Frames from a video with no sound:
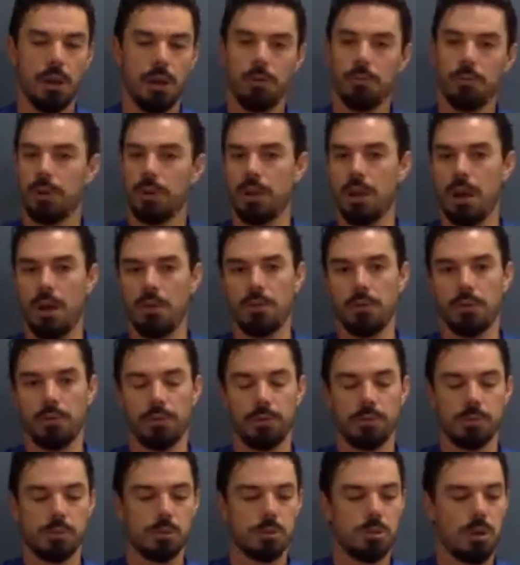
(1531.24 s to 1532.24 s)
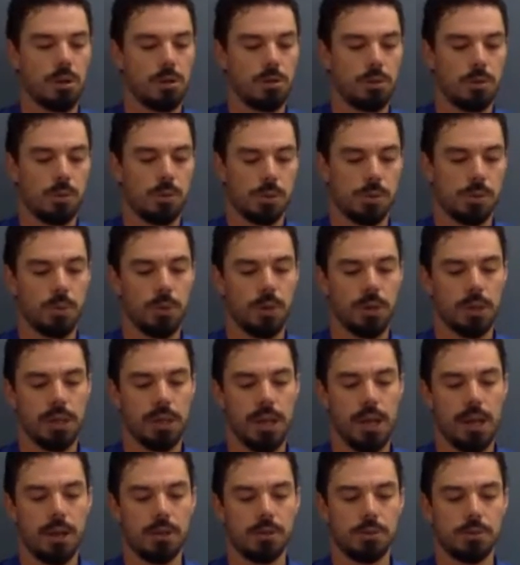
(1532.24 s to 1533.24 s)
recover from strenuous
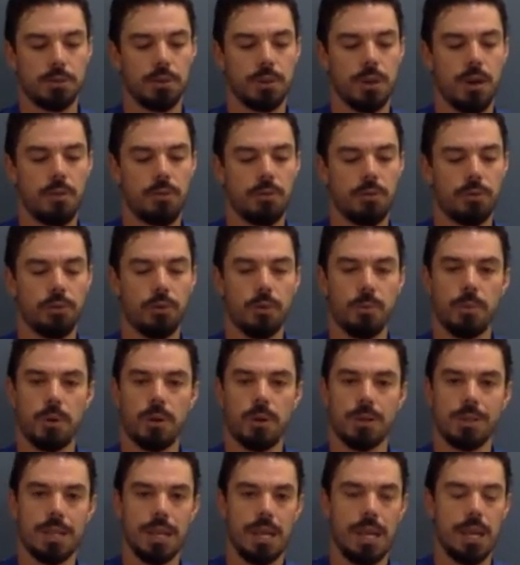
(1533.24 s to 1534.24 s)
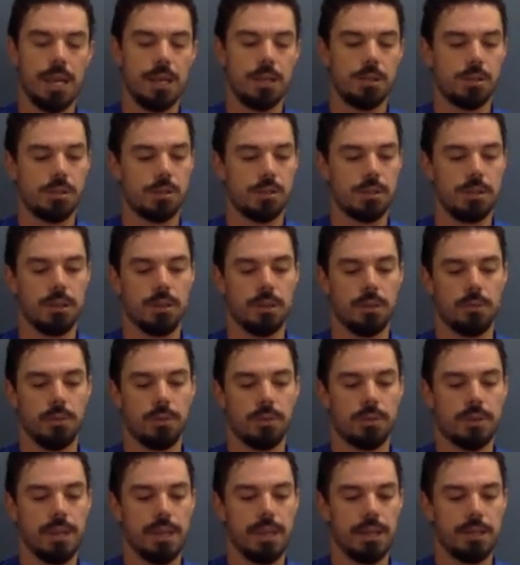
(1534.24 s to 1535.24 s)
workouts, recover from our day, just dealing
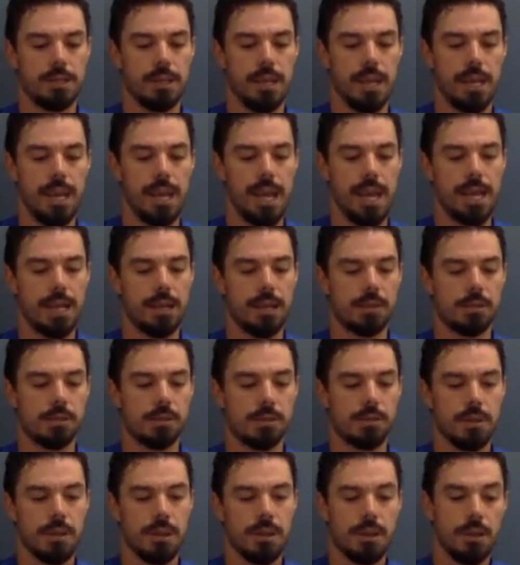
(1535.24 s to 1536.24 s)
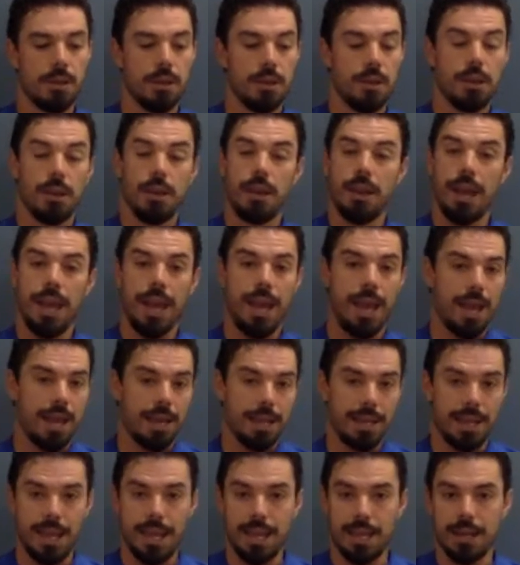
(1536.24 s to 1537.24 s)
with day-to-day aches,
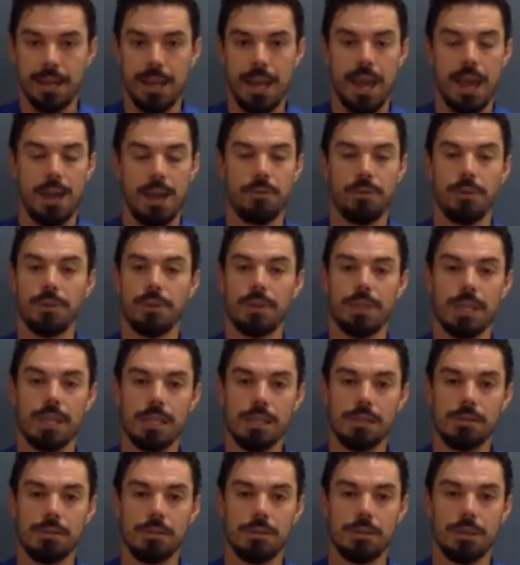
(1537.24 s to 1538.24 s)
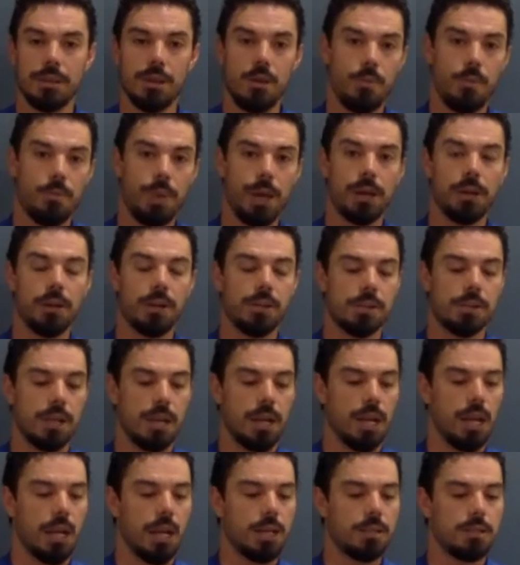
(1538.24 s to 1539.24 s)
again, having these berries
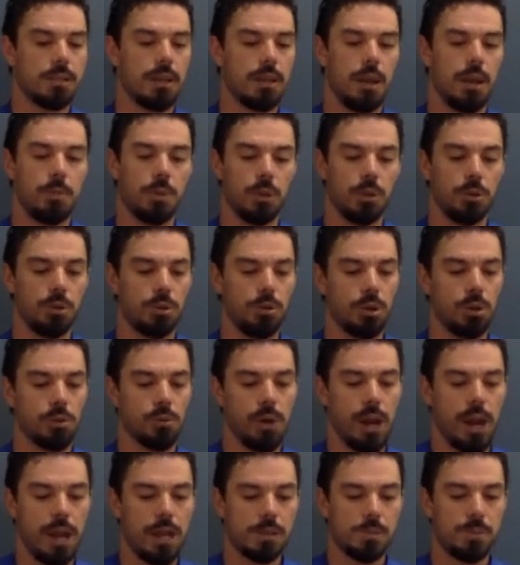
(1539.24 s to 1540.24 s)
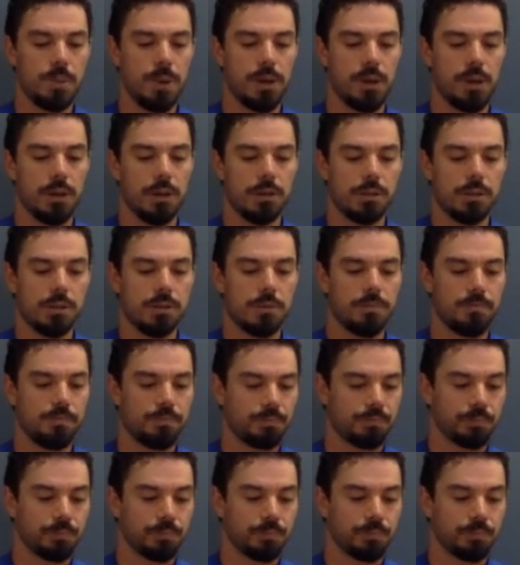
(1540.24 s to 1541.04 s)
at nighttime, including raspberries,